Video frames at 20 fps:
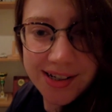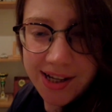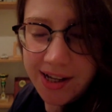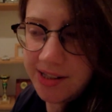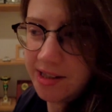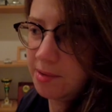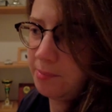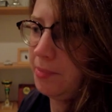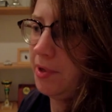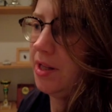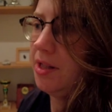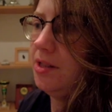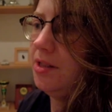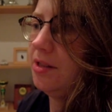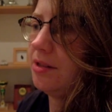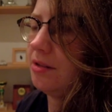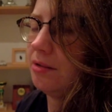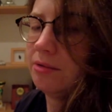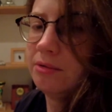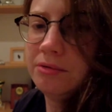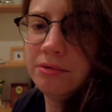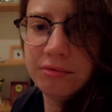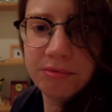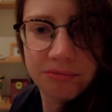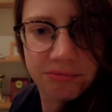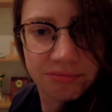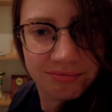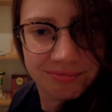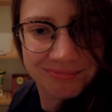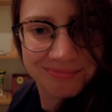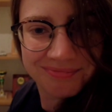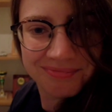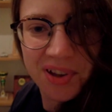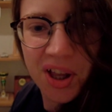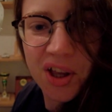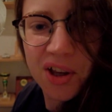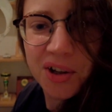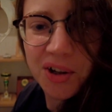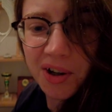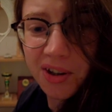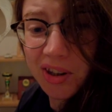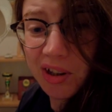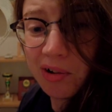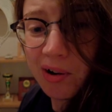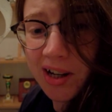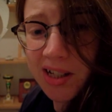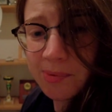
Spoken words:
headspace. Got in the correct